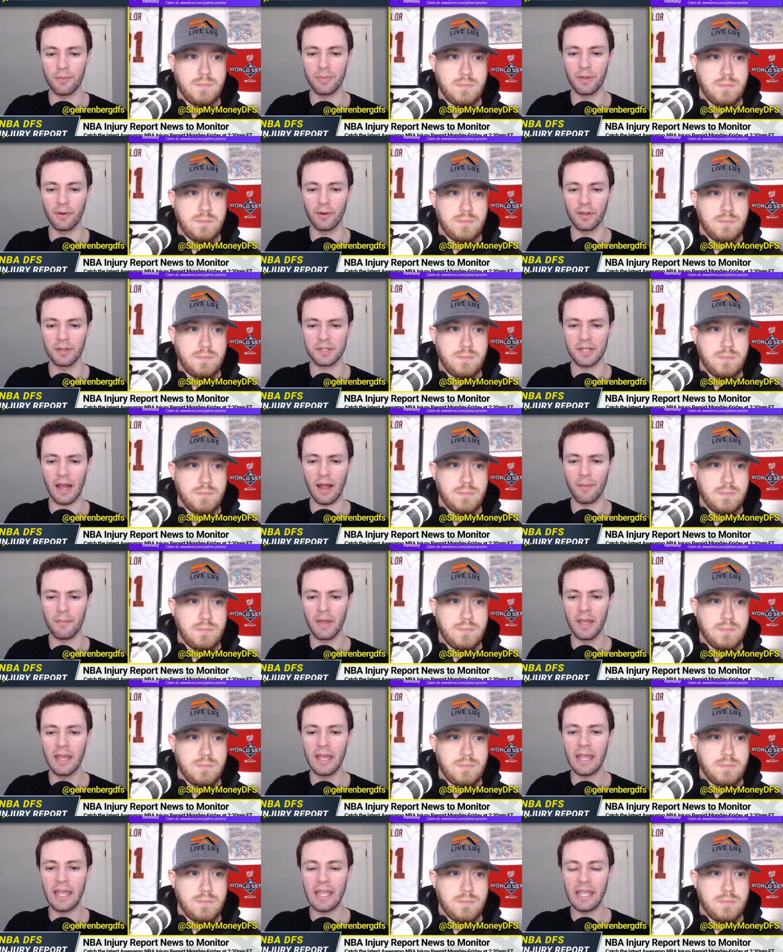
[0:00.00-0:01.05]
Speaker 1: period of time.
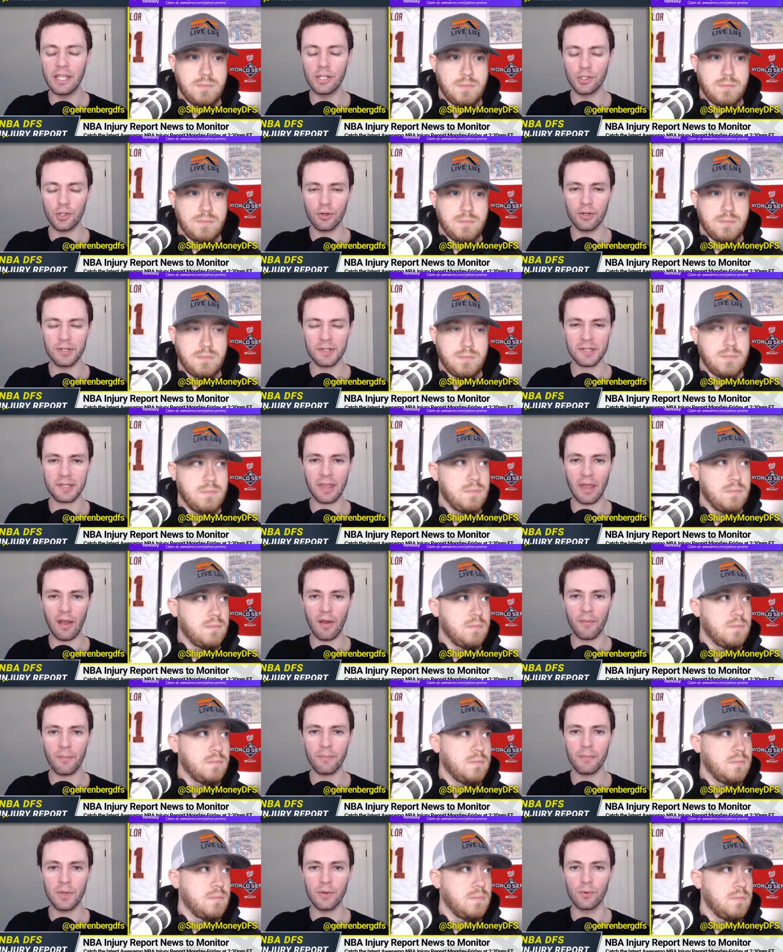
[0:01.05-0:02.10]
Injured his
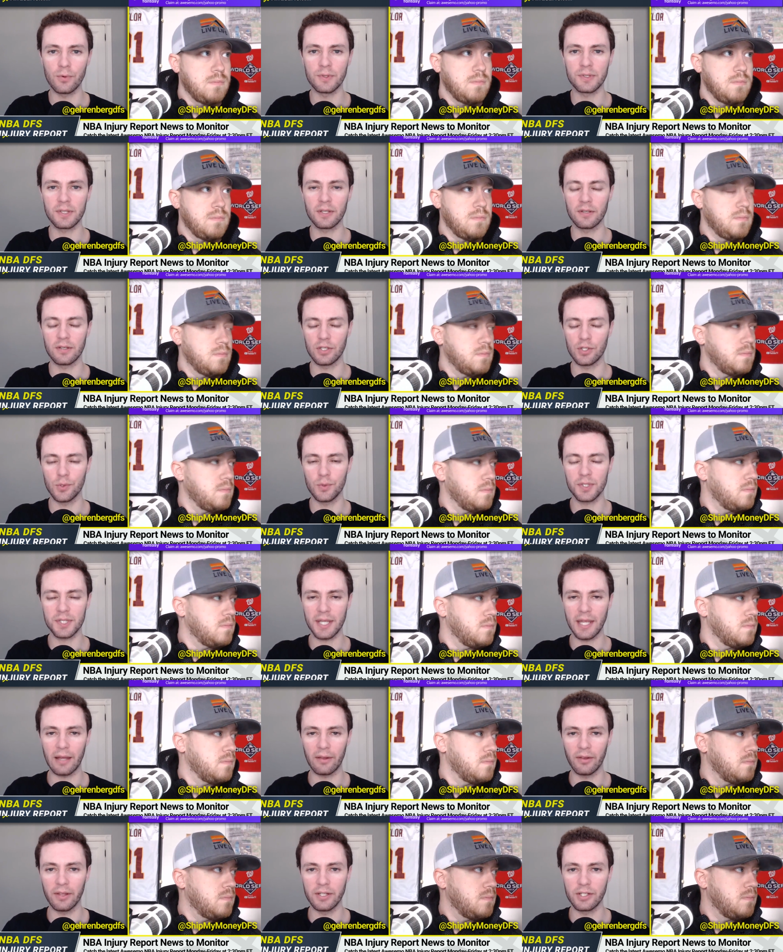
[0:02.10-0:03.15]
thumb. It was a
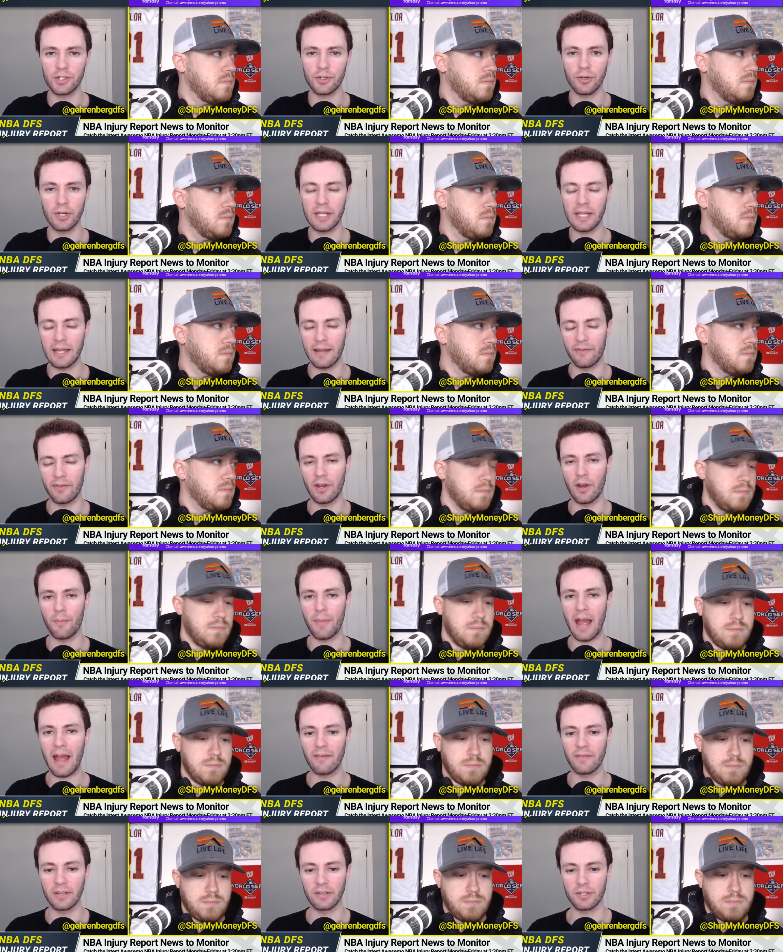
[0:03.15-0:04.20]
UCL injury. He ended up
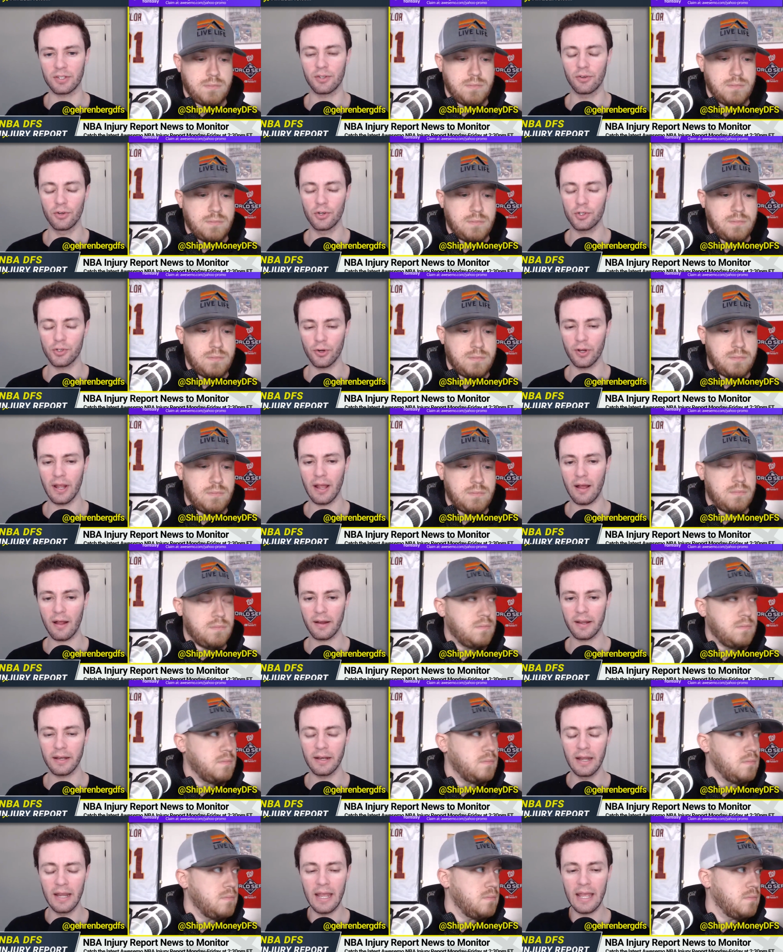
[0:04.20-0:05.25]
having surgery on
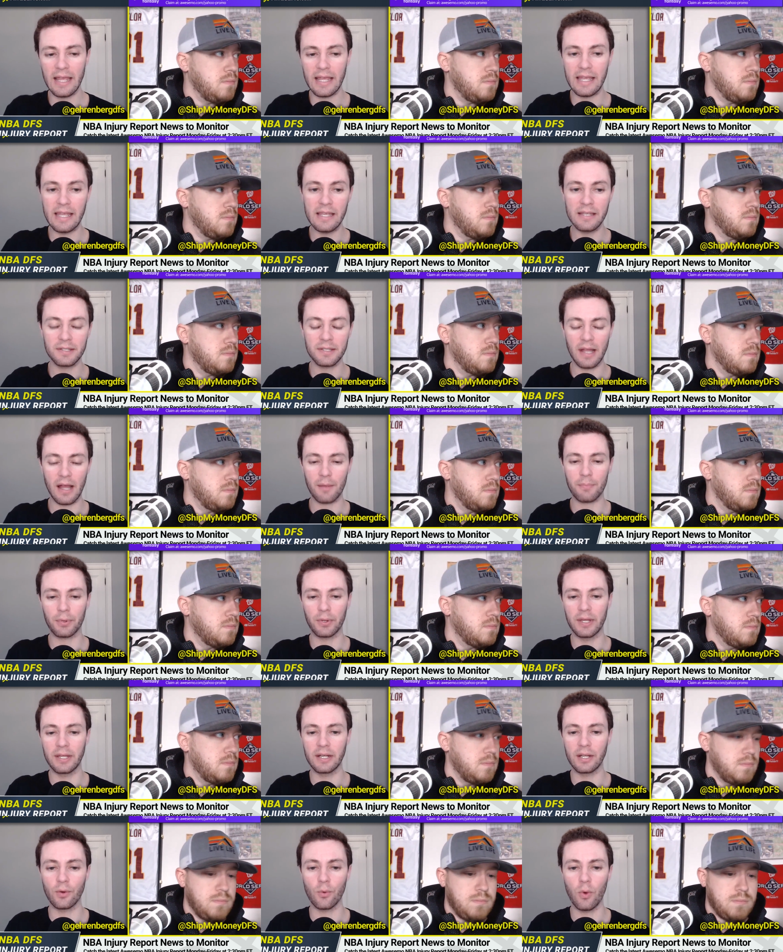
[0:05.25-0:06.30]
it. He has not
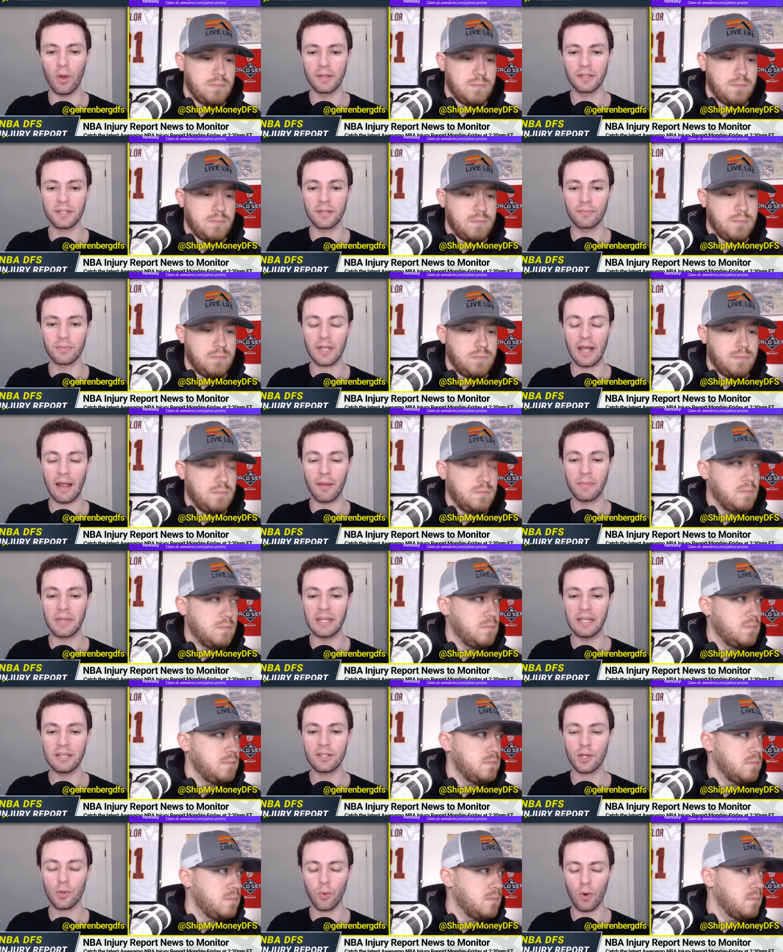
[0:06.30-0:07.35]
played in quite some time.
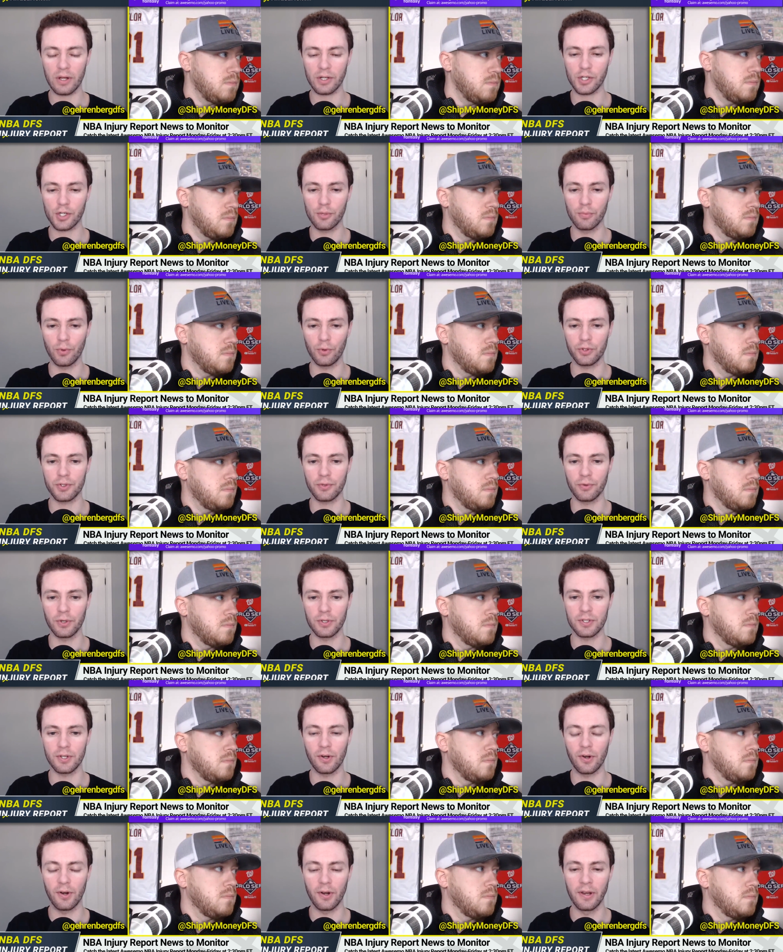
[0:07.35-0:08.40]
He's questionable to
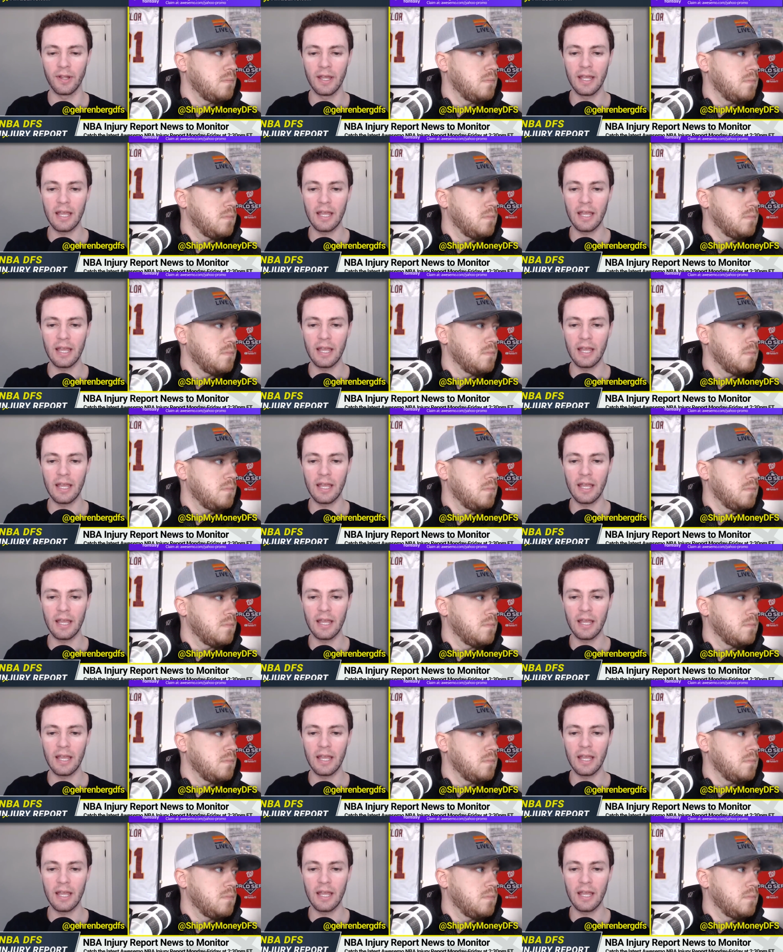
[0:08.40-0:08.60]
return.